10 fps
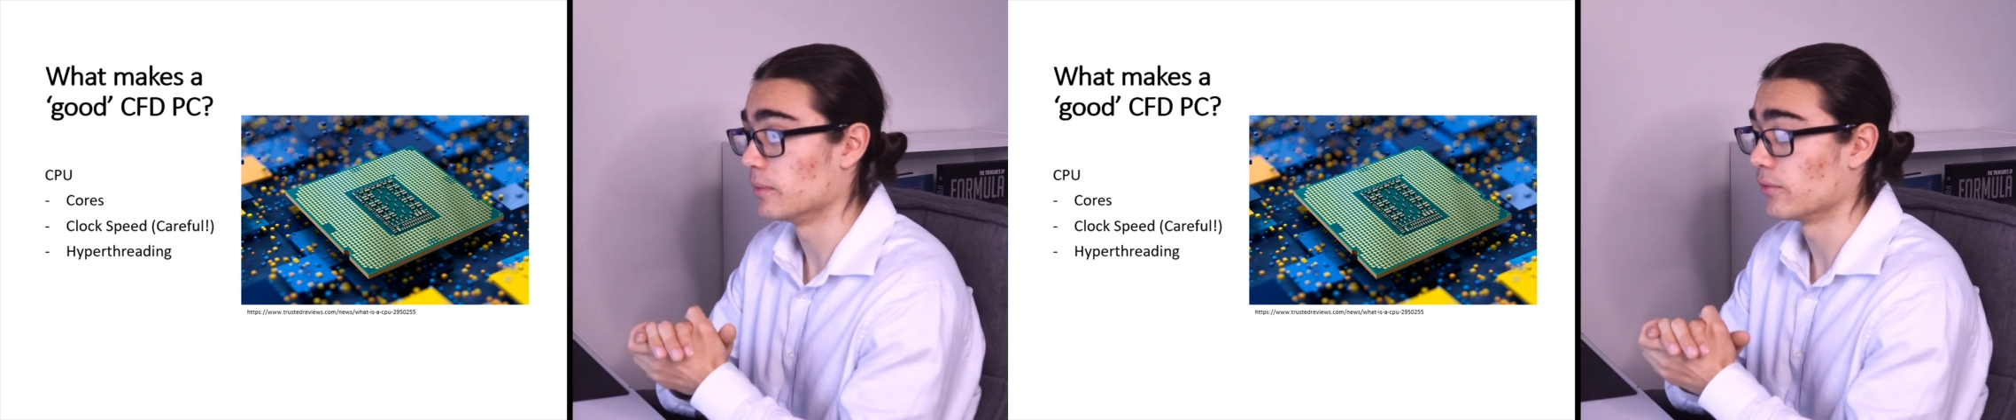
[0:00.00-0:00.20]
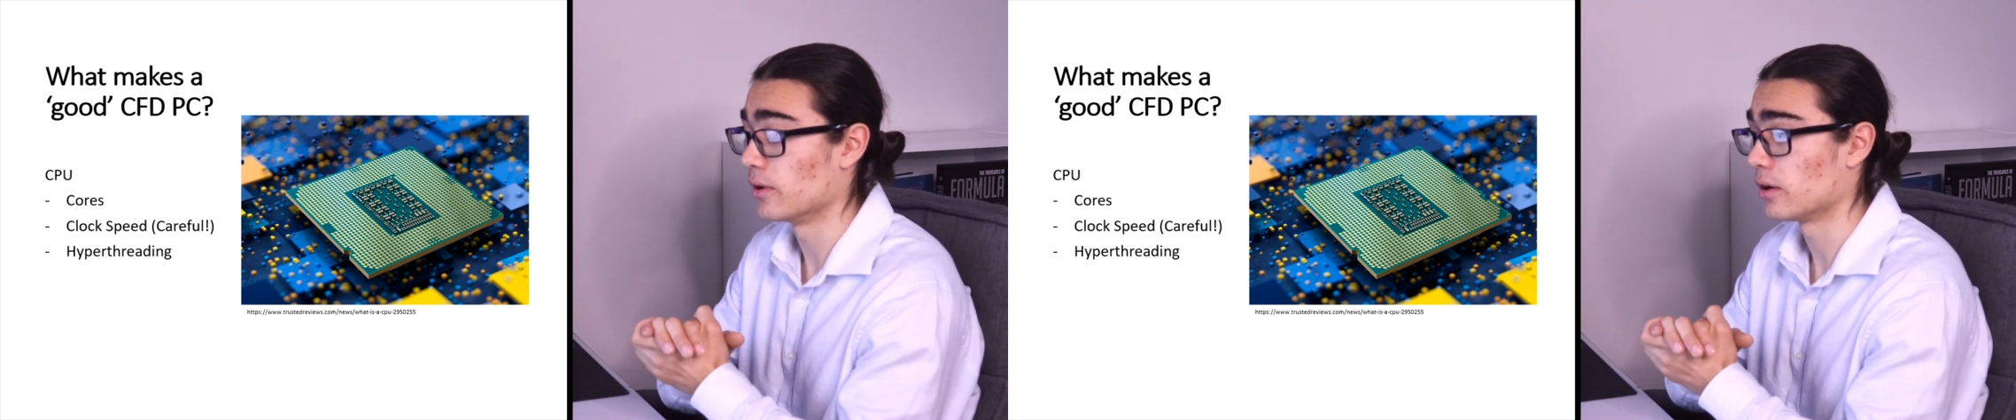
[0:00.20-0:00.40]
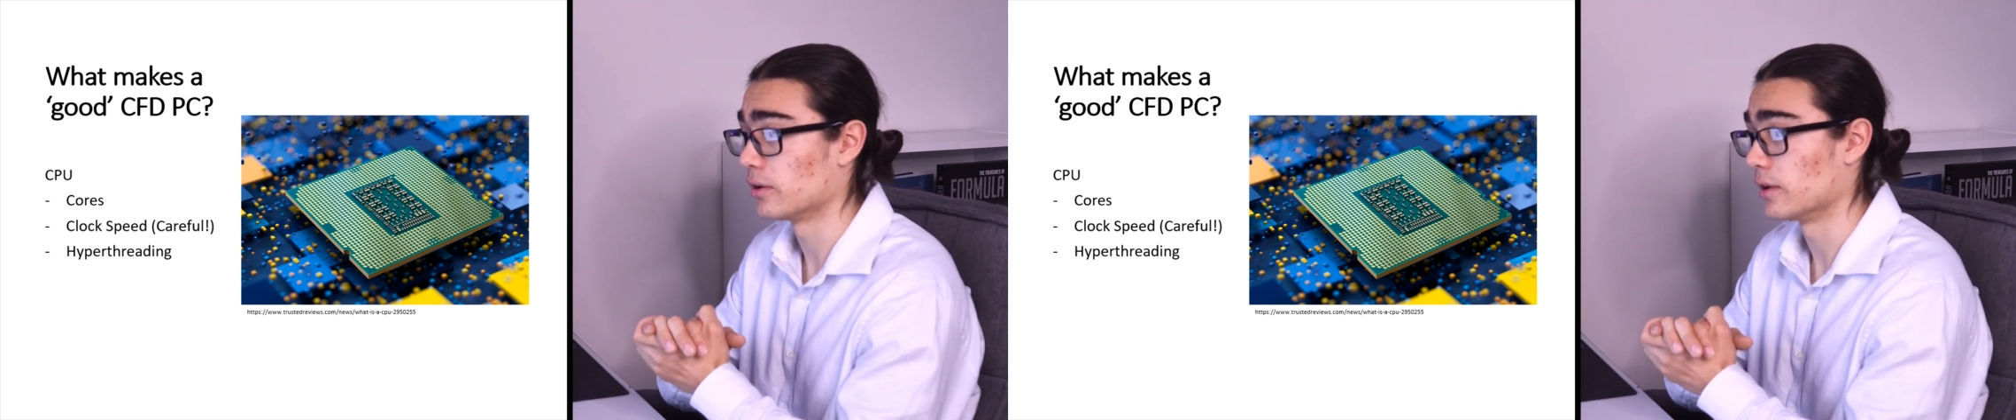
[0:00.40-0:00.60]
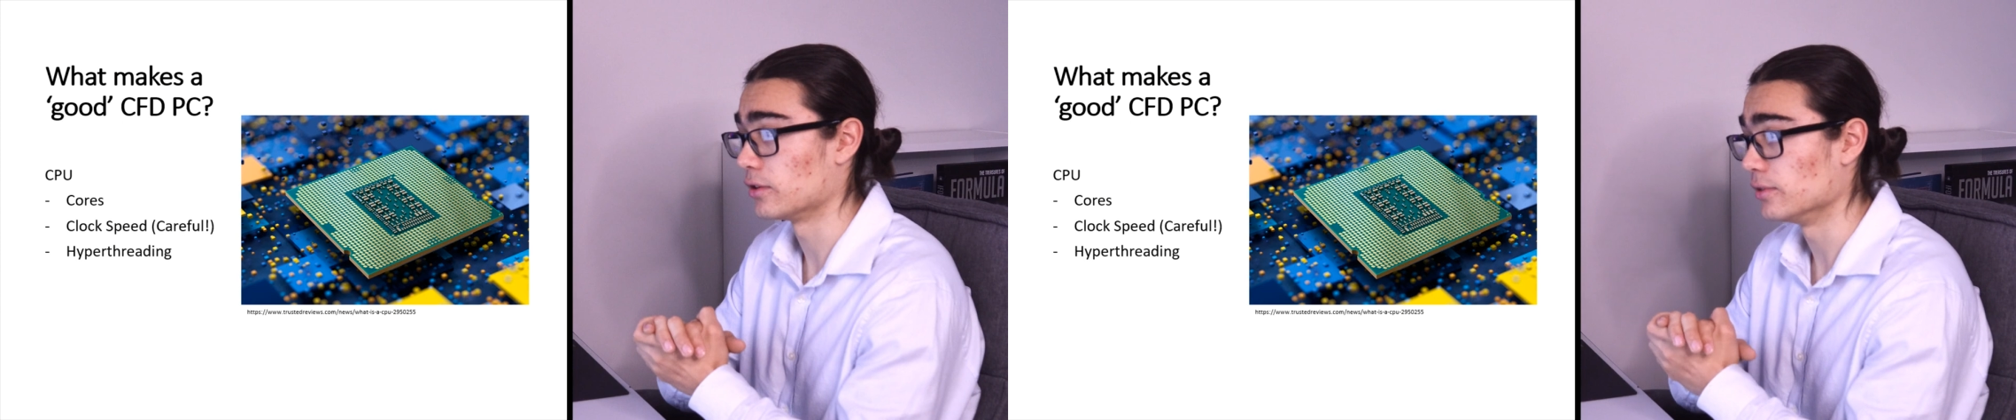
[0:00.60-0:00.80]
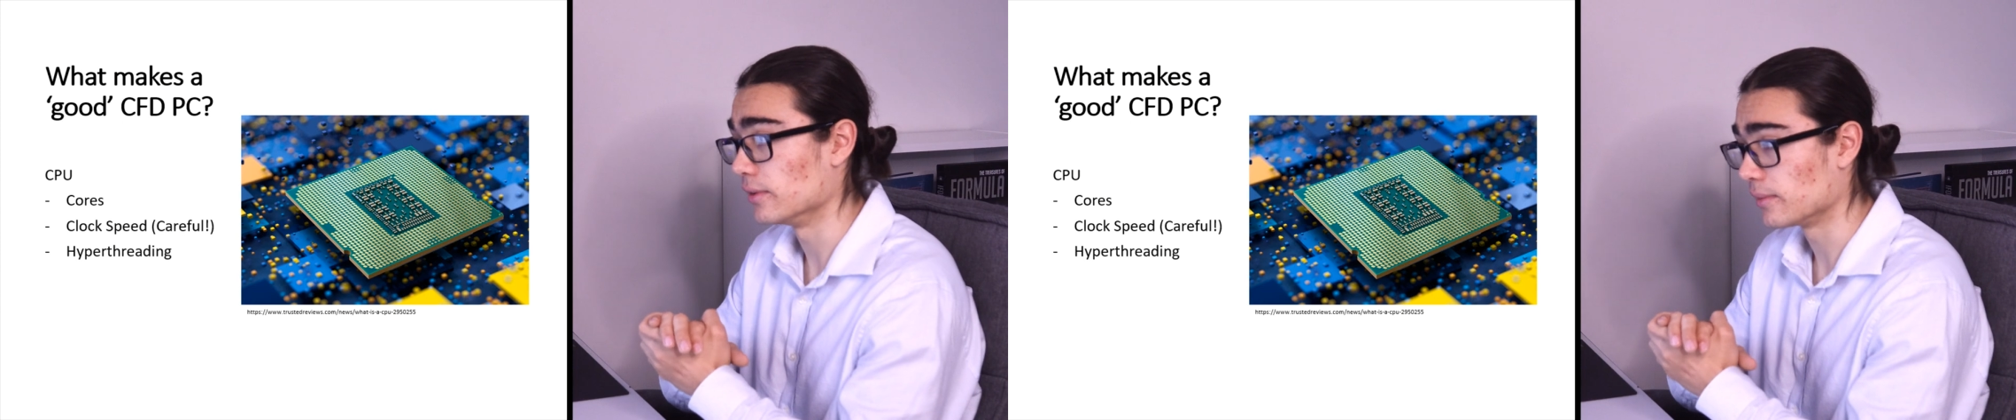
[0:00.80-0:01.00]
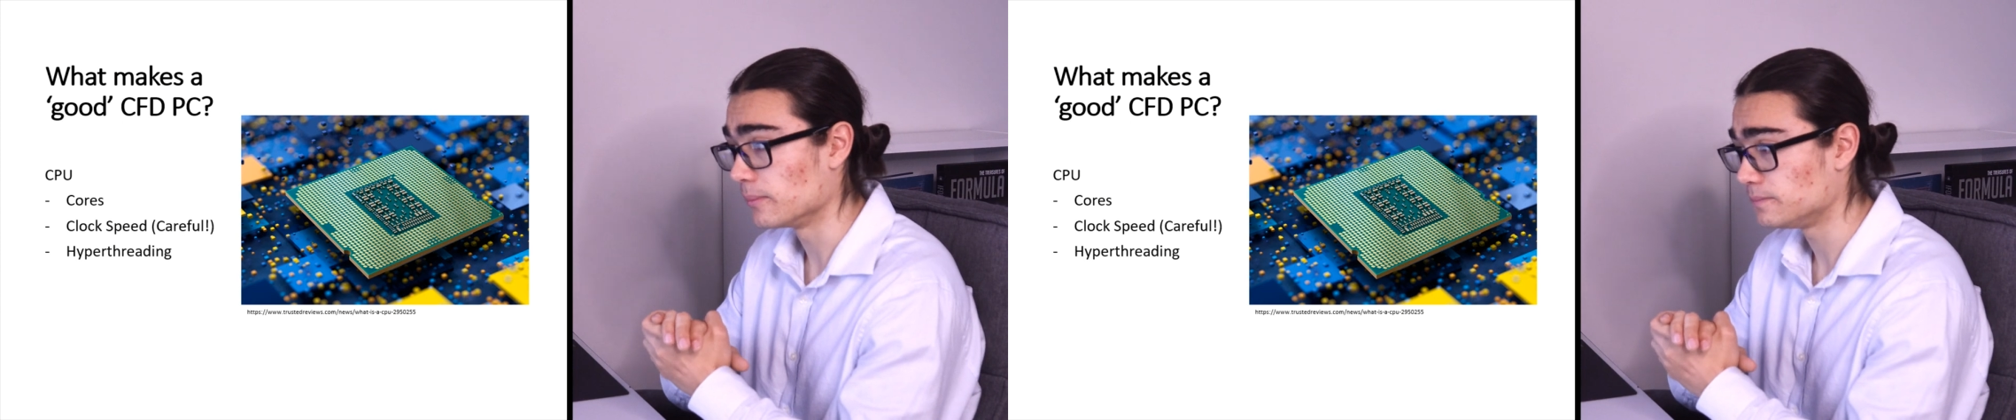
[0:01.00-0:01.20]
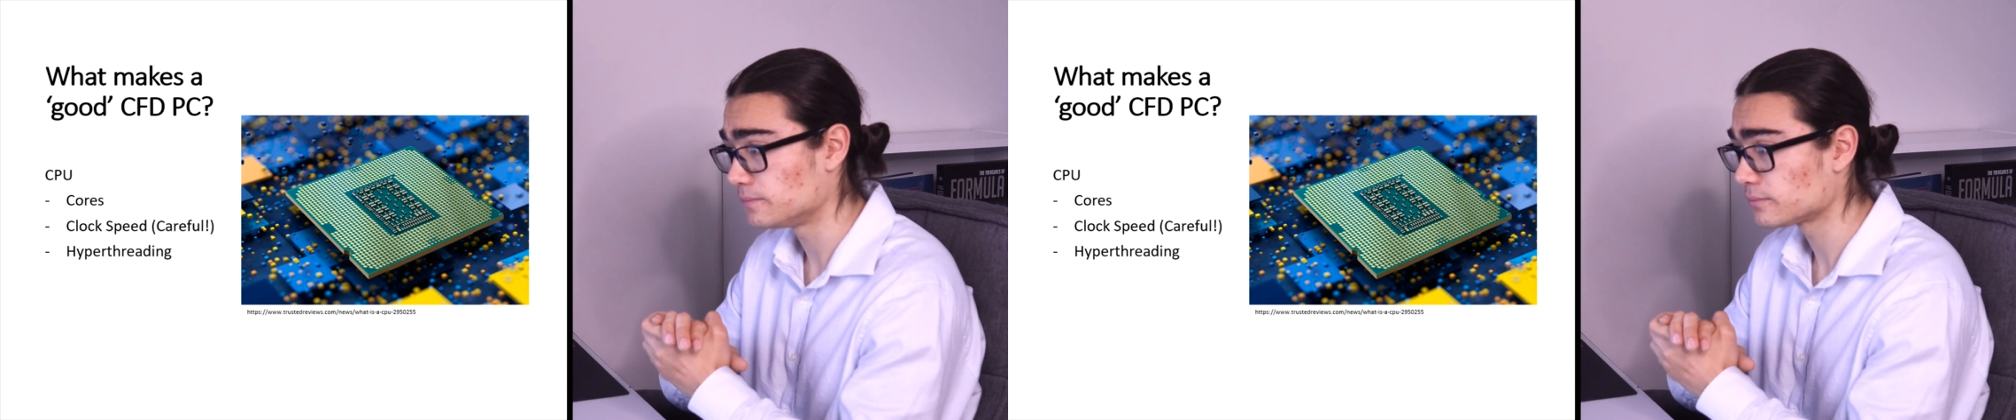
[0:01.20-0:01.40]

different architectures.